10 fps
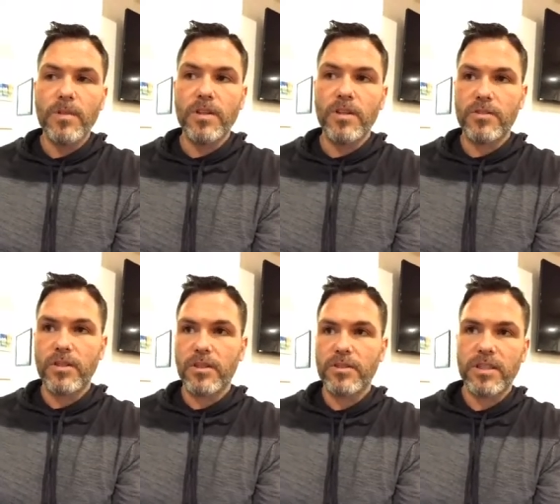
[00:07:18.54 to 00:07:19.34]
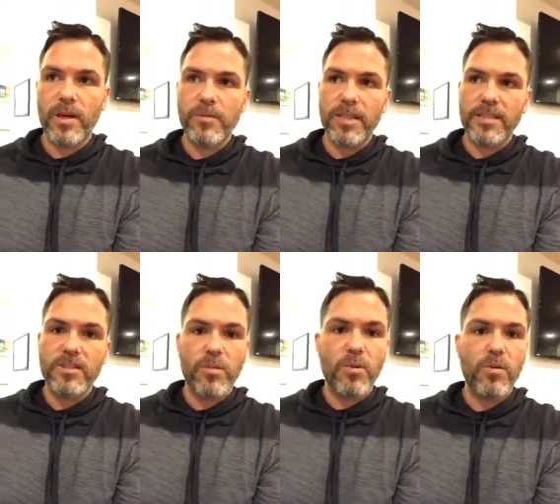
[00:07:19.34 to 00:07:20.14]
There's a couple things.
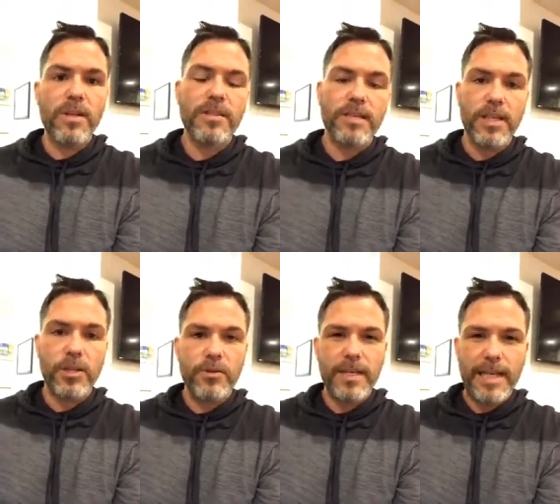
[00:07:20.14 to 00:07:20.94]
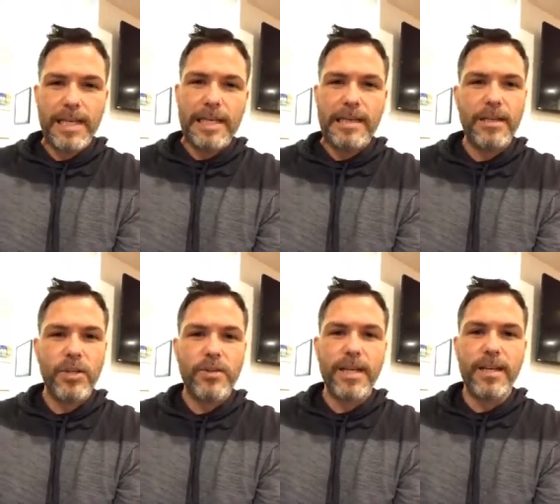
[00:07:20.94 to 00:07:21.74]
Number one is that you
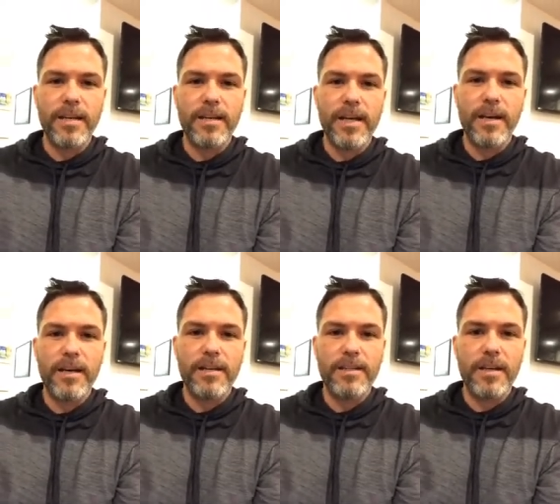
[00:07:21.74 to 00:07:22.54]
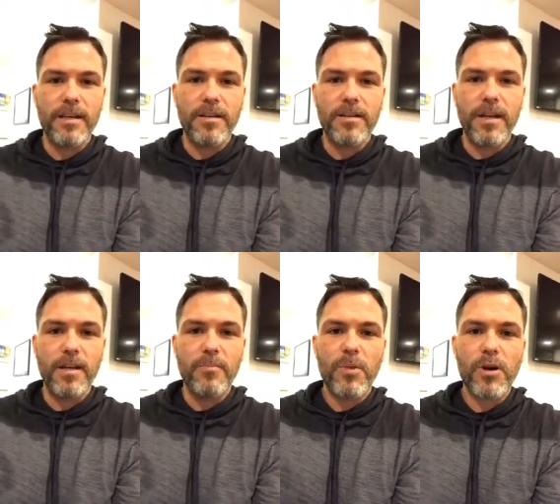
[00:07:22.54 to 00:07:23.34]
need
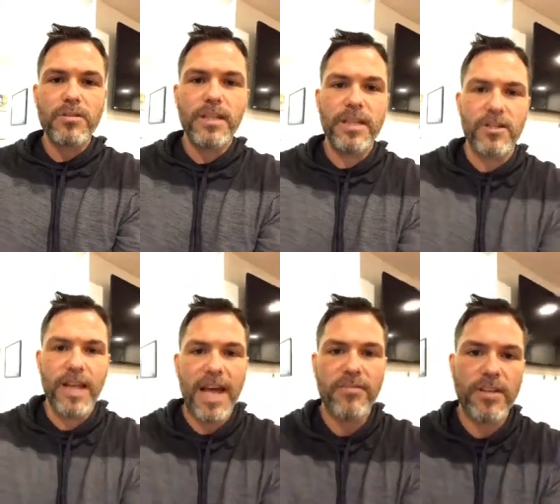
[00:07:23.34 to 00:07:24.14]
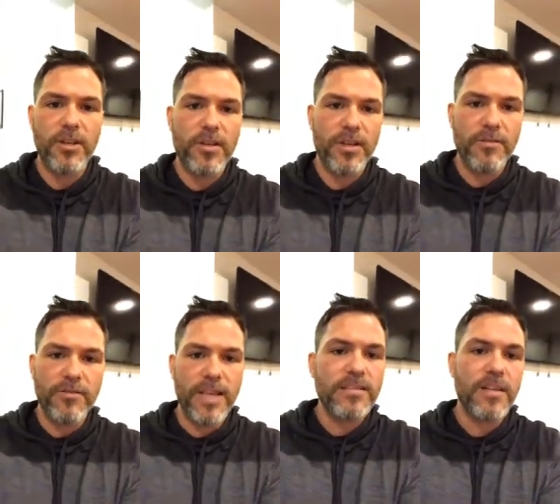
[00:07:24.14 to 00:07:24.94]
a person in your life that you can
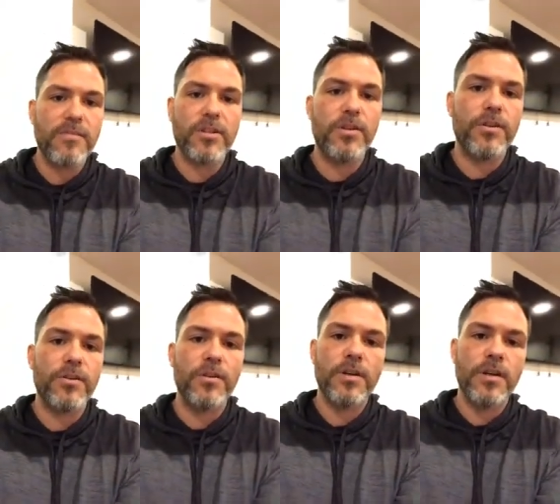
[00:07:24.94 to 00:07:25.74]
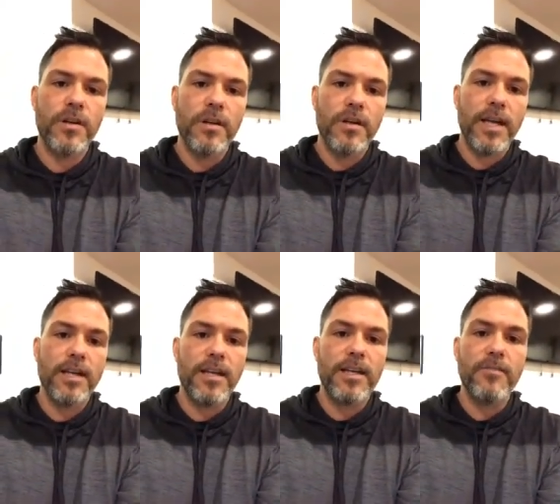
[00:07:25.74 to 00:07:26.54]
confess stuff to,
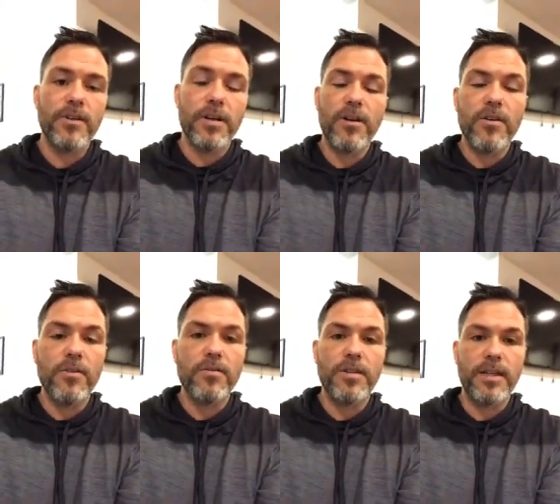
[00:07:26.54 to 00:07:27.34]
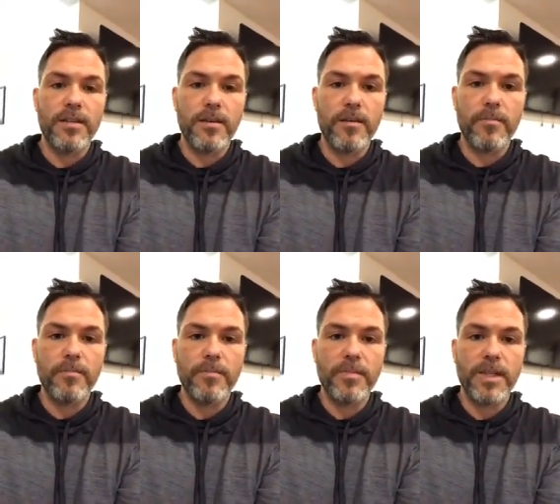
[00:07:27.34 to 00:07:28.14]
and if you don't,
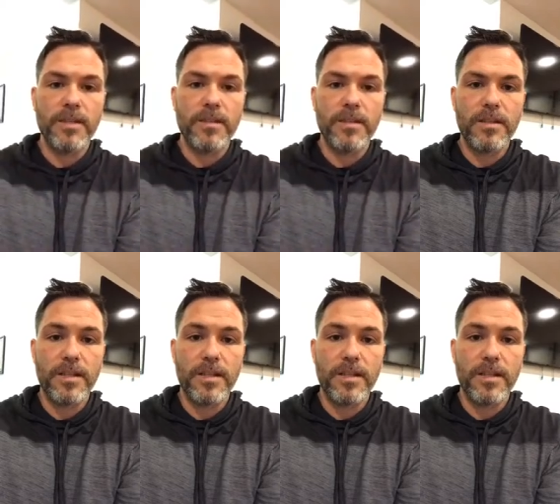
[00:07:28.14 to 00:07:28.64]
then